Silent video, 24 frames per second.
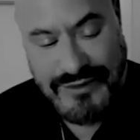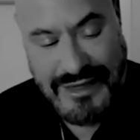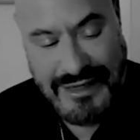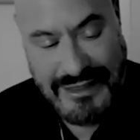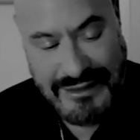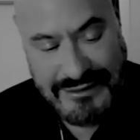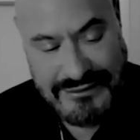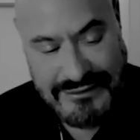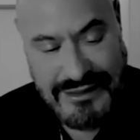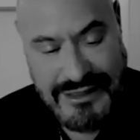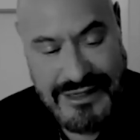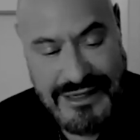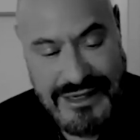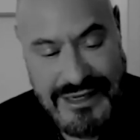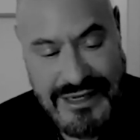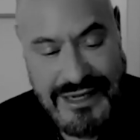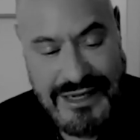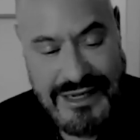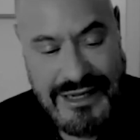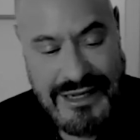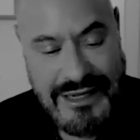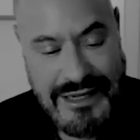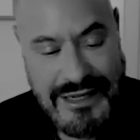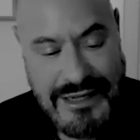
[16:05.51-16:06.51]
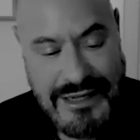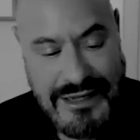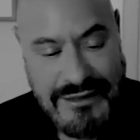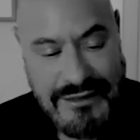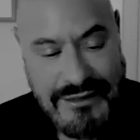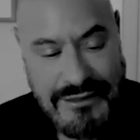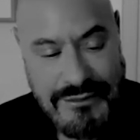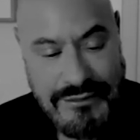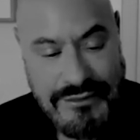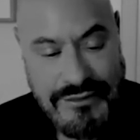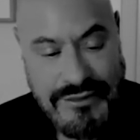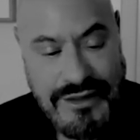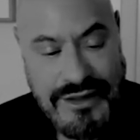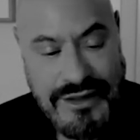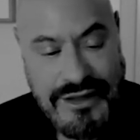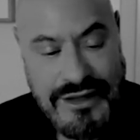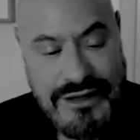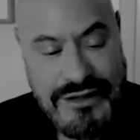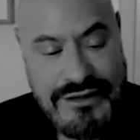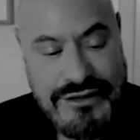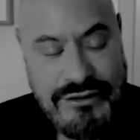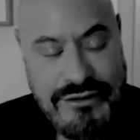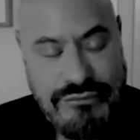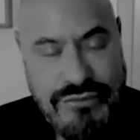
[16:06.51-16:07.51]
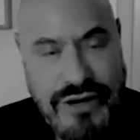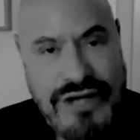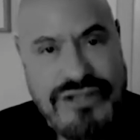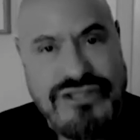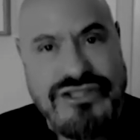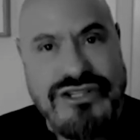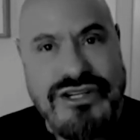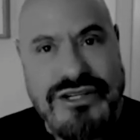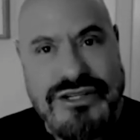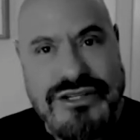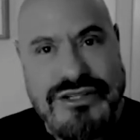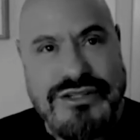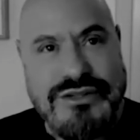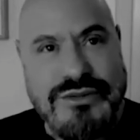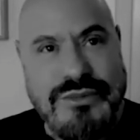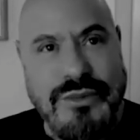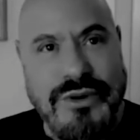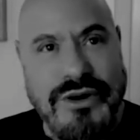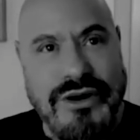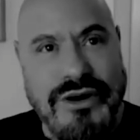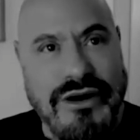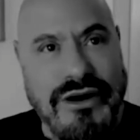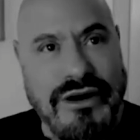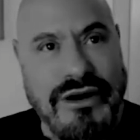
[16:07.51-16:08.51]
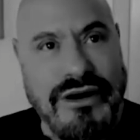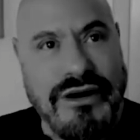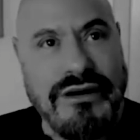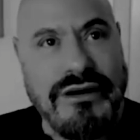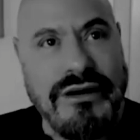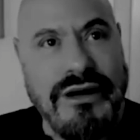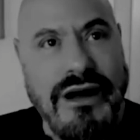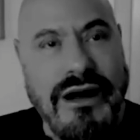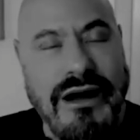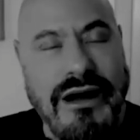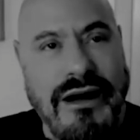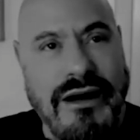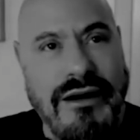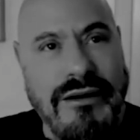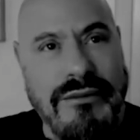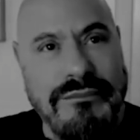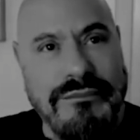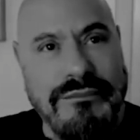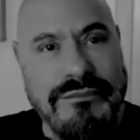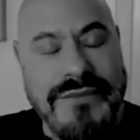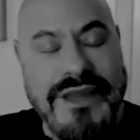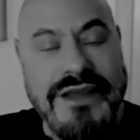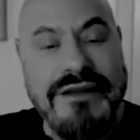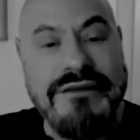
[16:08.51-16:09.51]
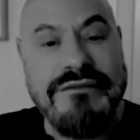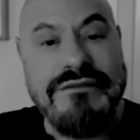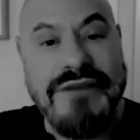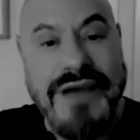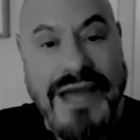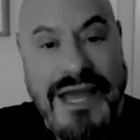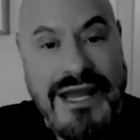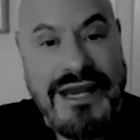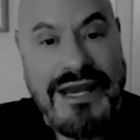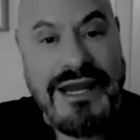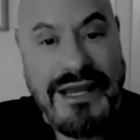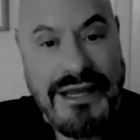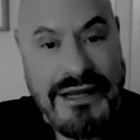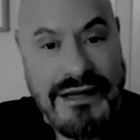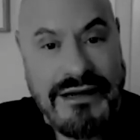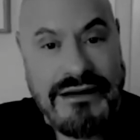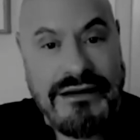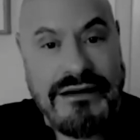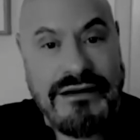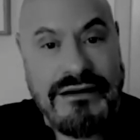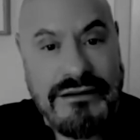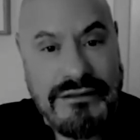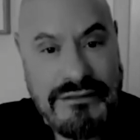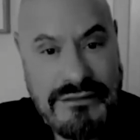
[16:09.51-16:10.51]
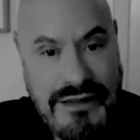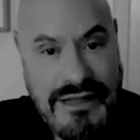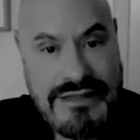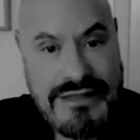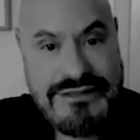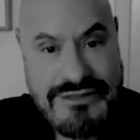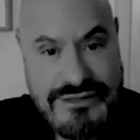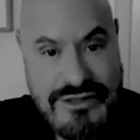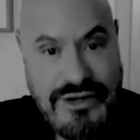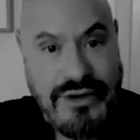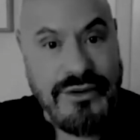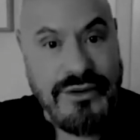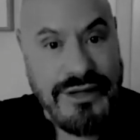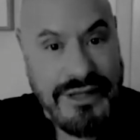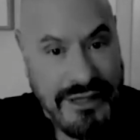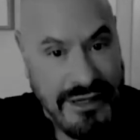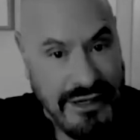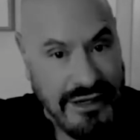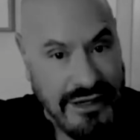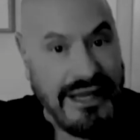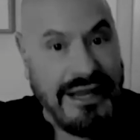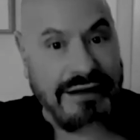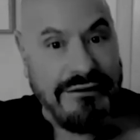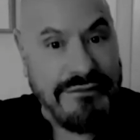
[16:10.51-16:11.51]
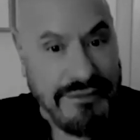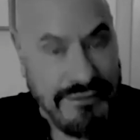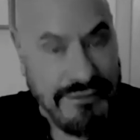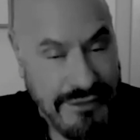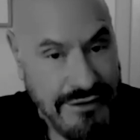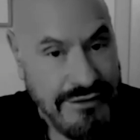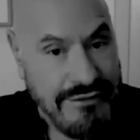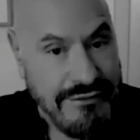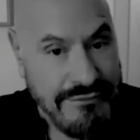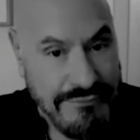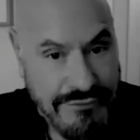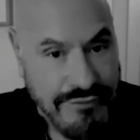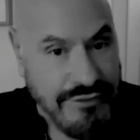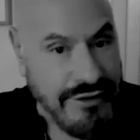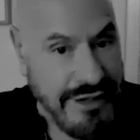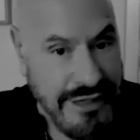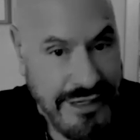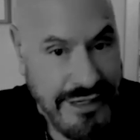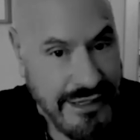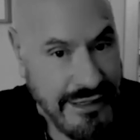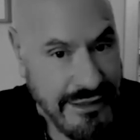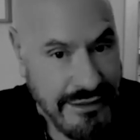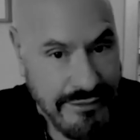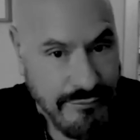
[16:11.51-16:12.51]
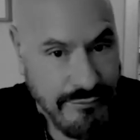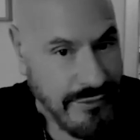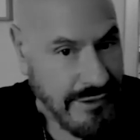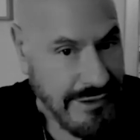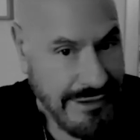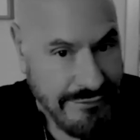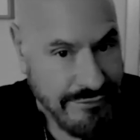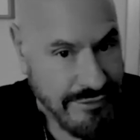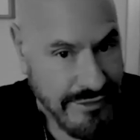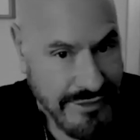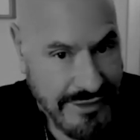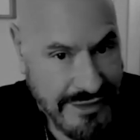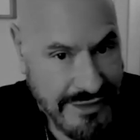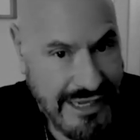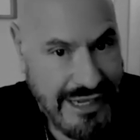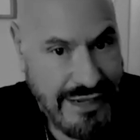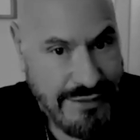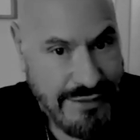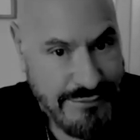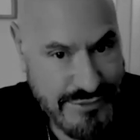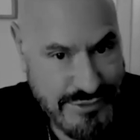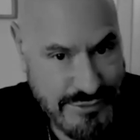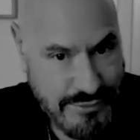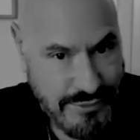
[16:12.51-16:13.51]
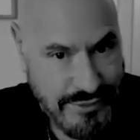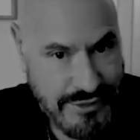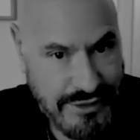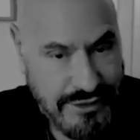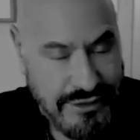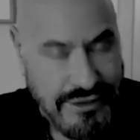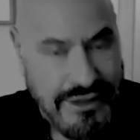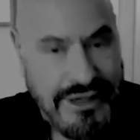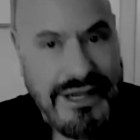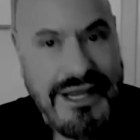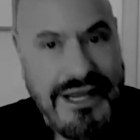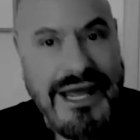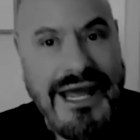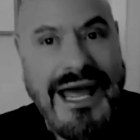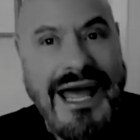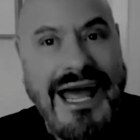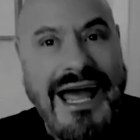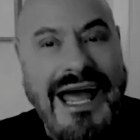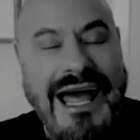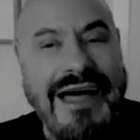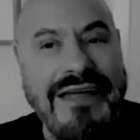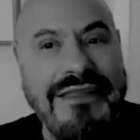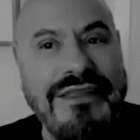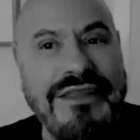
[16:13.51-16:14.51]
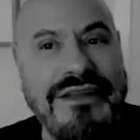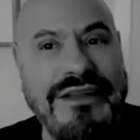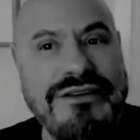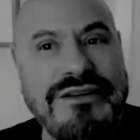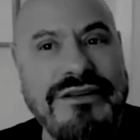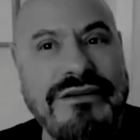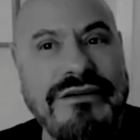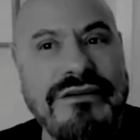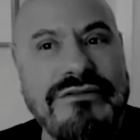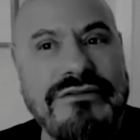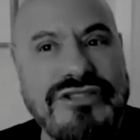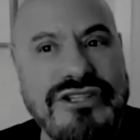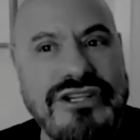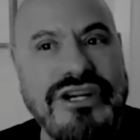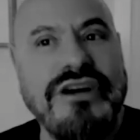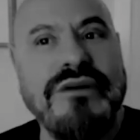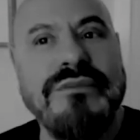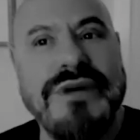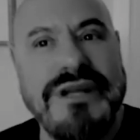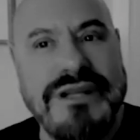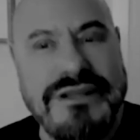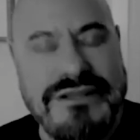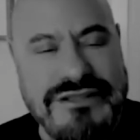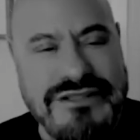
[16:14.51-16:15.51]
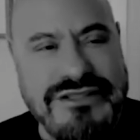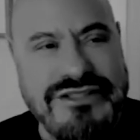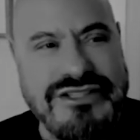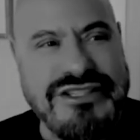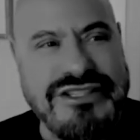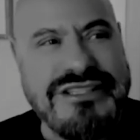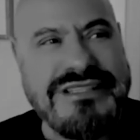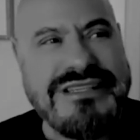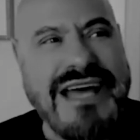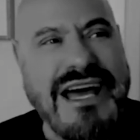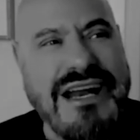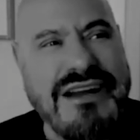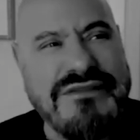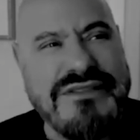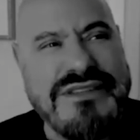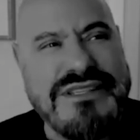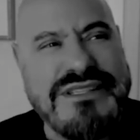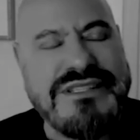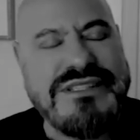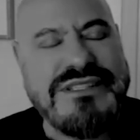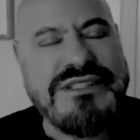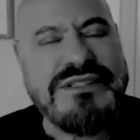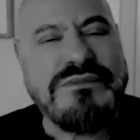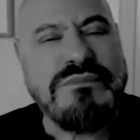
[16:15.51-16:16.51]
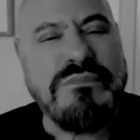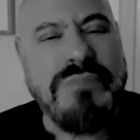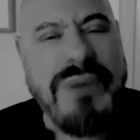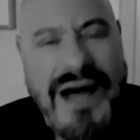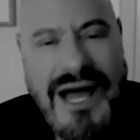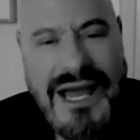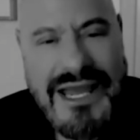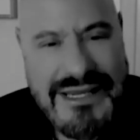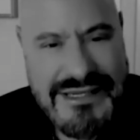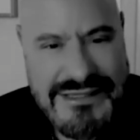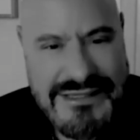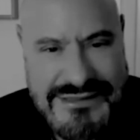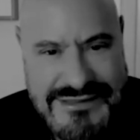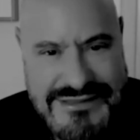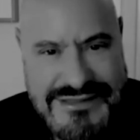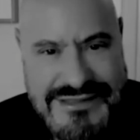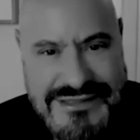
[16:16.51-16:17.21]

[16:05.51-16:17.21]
that the Russians were invading Estonia and freeing whatever the camps were. And the Germans, just out of spite,